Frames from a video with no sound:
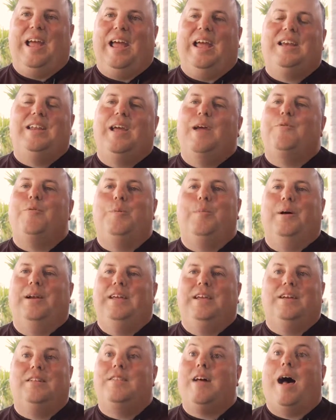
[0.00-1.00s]

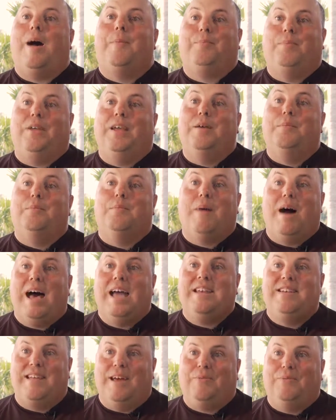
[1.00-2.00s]
everybody adopting
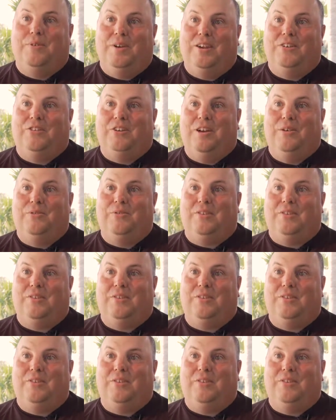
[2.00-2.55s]
my definition